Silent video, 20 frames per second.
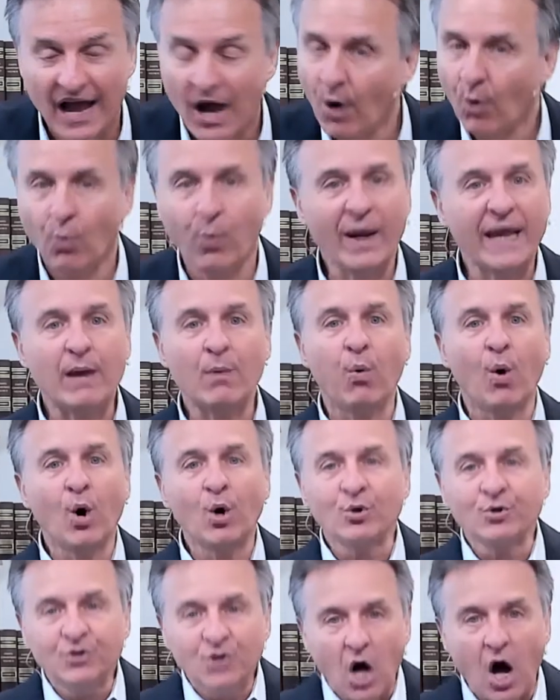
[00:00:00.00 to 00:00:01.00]
We will
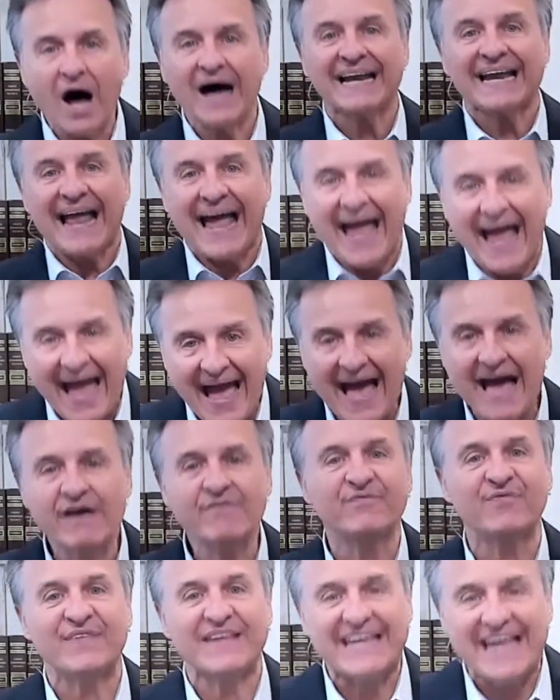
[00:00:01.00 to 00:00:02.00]
not
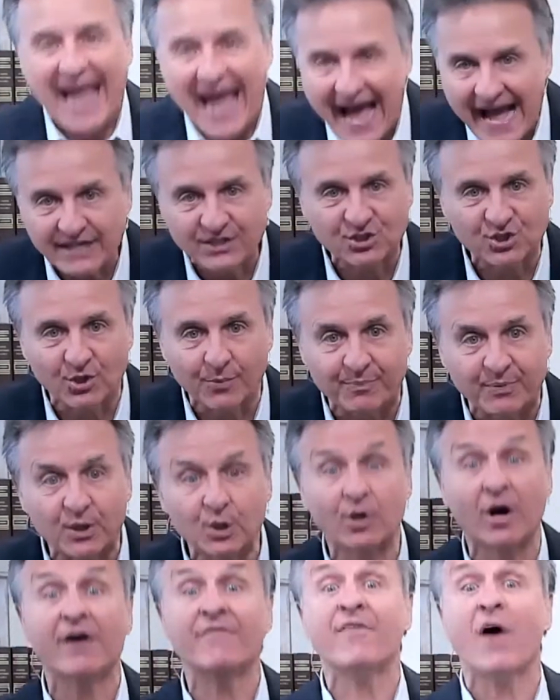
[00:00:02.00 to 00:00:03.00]
have the attribute
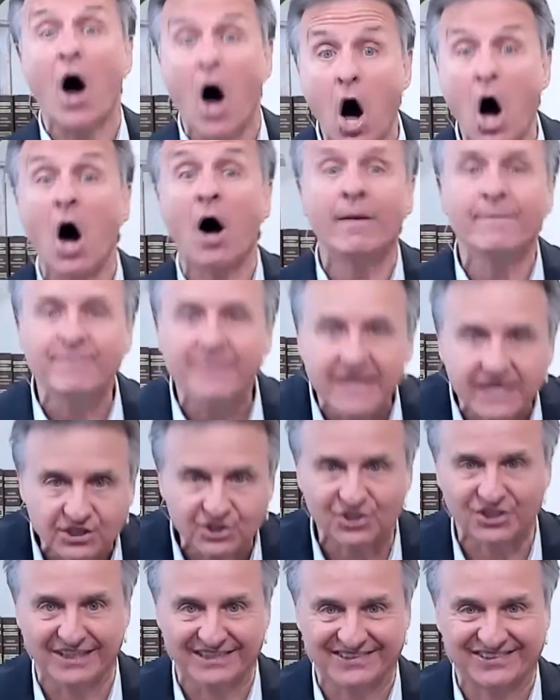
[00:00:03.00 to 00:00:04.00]
of
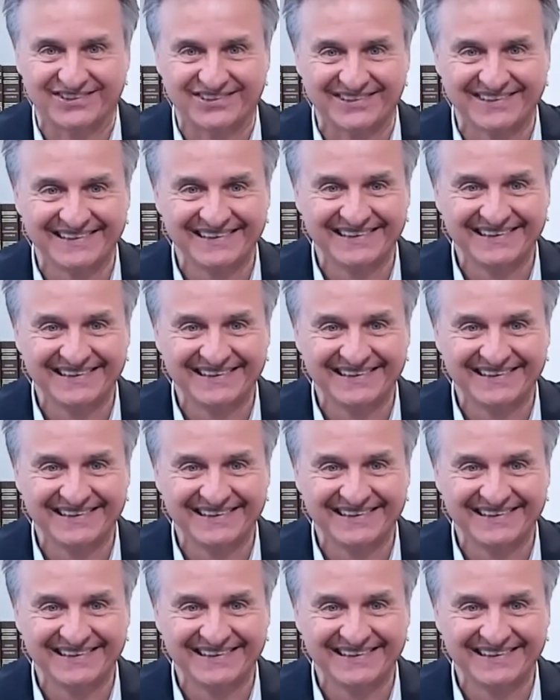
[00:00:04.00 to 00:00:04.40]
omniscience